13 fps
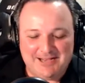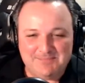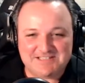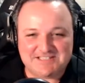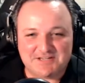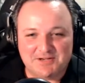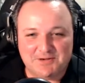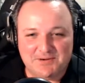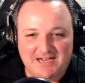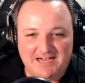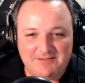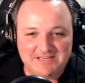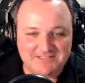So
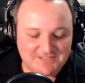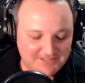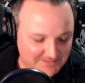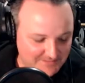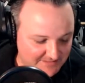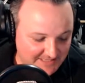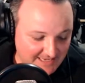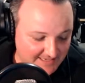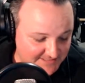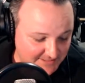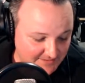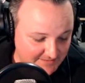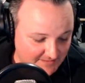
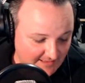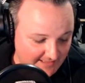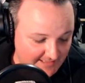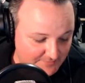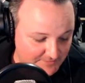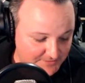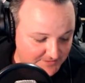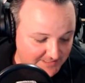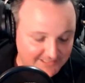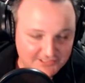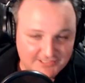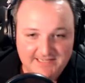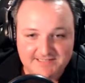like, if you do get
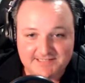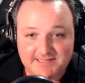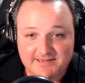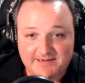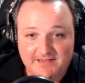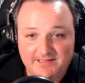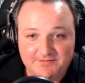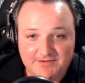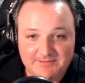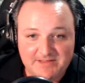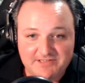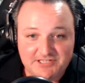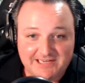a chance, I'd highly
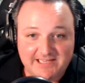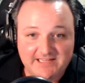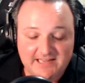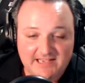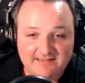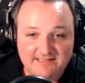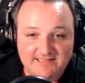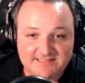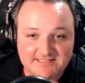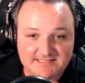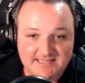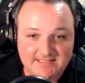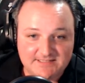recommend checking it out.
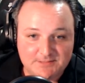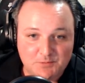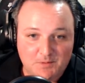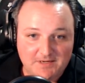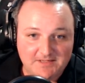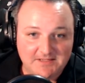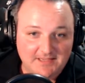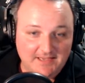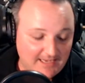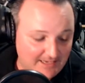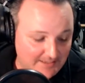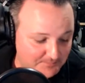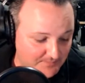It's quite
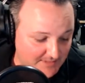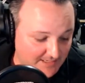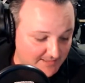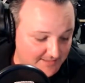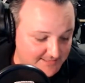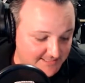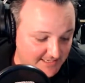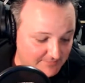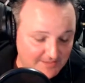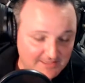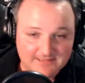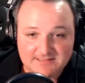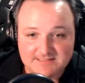a
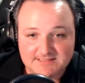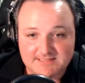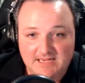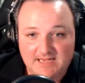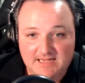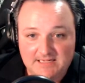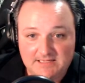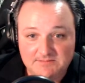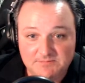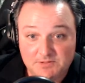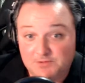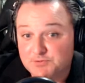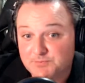significant
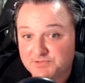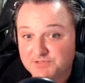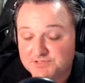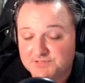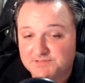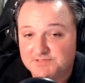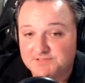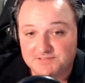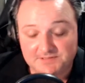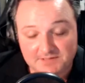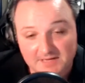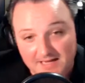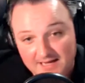contribution to